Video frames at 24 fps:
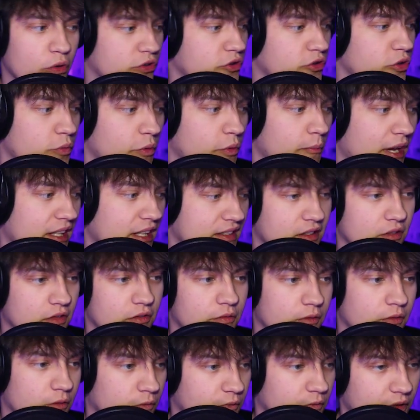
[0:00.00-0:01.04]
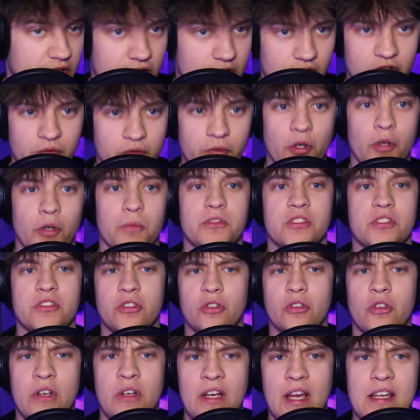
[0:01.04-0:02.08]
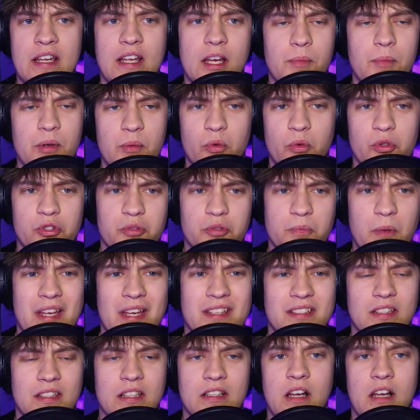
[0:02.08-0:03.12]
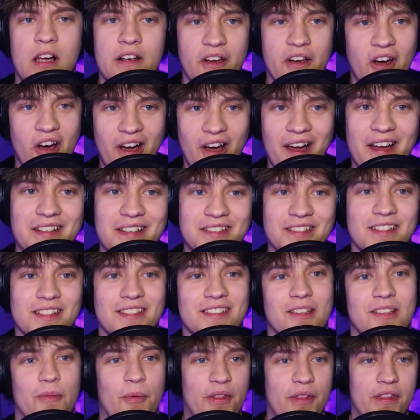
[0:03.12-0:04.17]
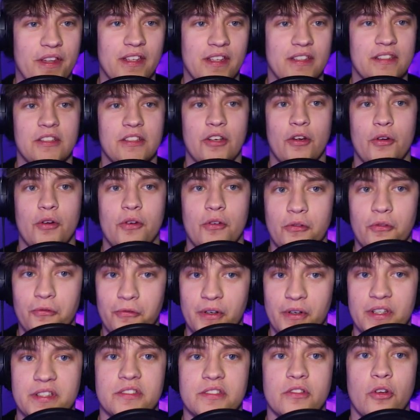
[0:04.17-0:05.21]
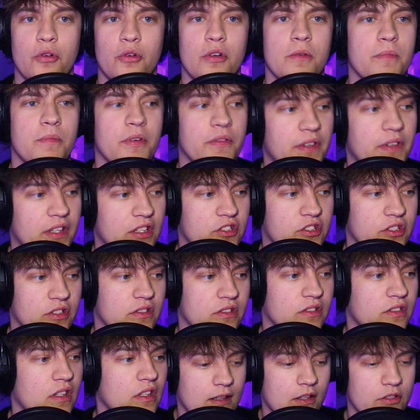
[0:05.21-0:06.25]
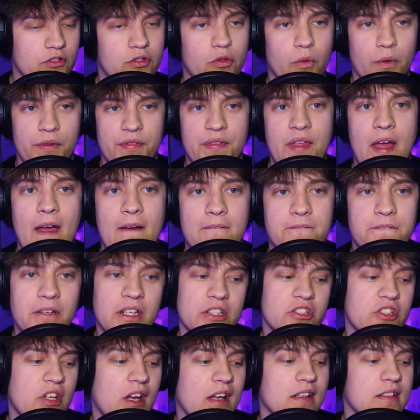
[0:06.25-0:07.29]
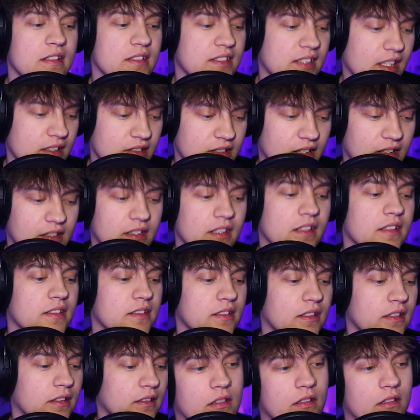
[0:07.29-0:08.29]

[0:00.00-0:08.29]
supermassive vintage verb, just to create a bit more space and kind of hide some of the, you know, voice note imperfections. So with that effect chain, it sounds like this.